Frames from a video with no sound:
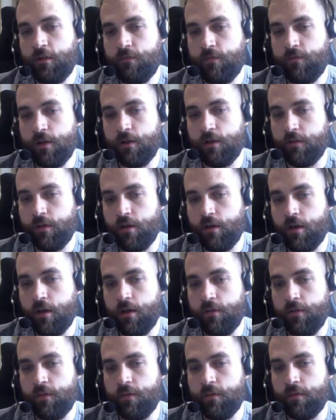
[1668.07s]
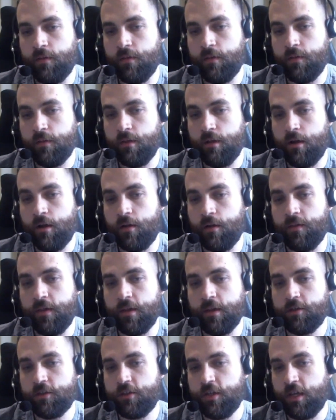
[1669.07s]
fund on the
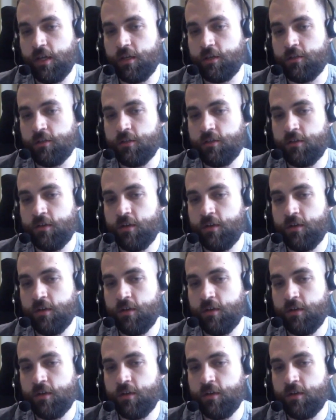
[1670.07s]
exchange.